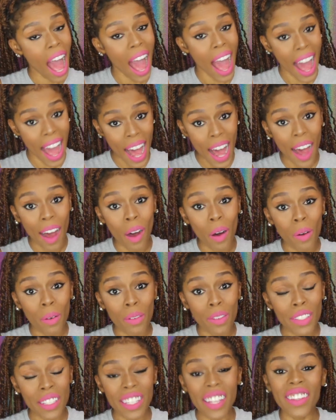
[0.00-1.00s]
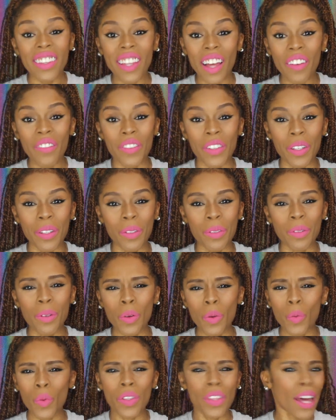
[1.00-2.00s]
how to love you
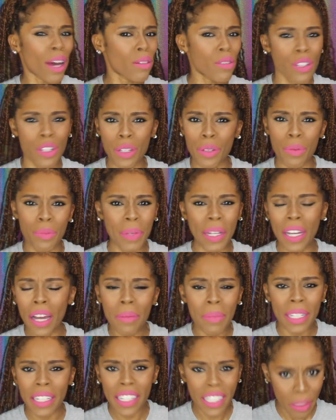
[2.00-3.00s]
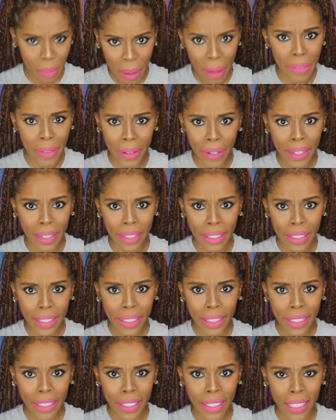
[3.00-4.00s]
without you becoming his mother.
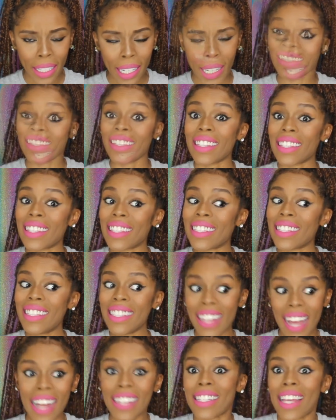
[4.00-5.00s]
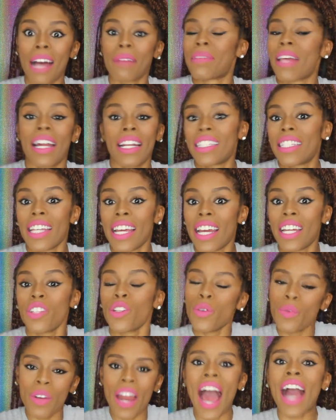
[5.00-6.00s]
9 times out of
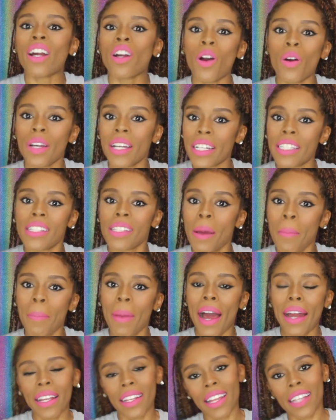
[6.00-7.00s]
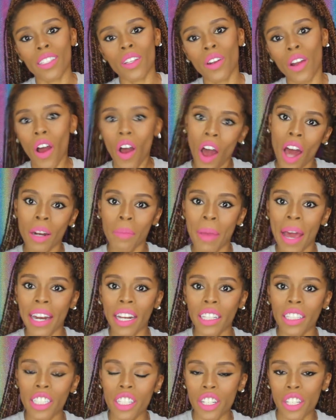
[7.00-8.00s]
10, you're not gonna get somebody that's gonna
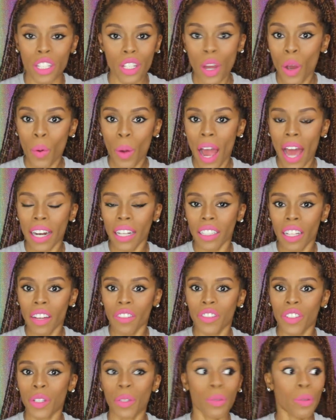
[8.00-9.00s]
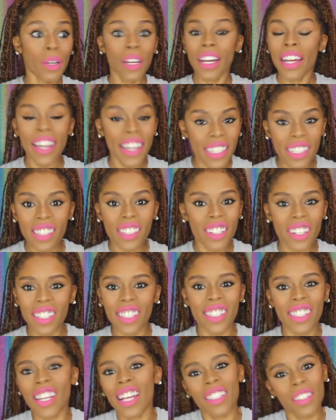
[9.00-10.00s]
automatically just know how to love you. It
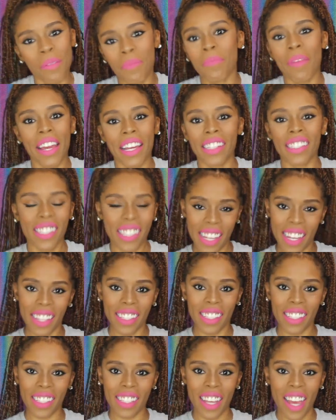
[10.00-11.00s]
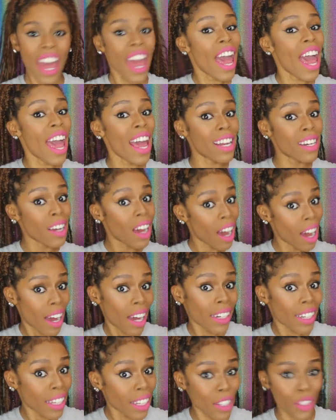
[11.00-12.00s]
just doesn't make sense. And
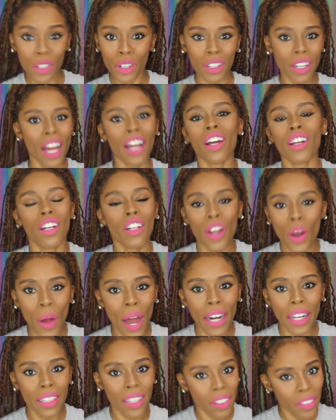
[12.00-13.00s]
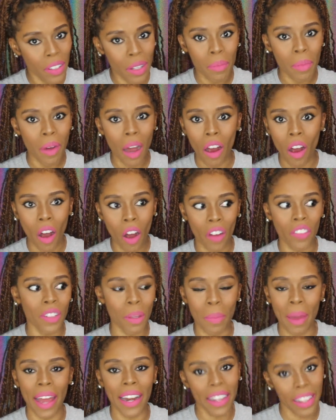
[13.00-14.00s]
honey, you're not gonna know how to love him off
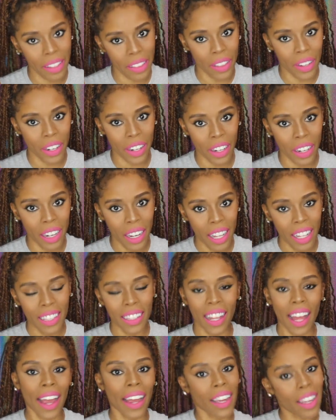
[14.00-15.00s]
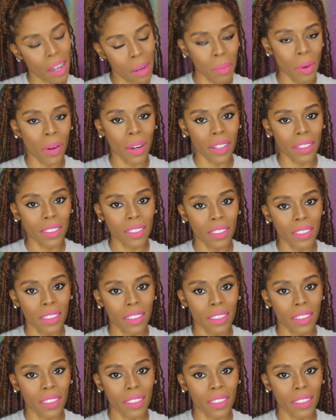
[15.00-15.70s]
the bat either. Like, come on.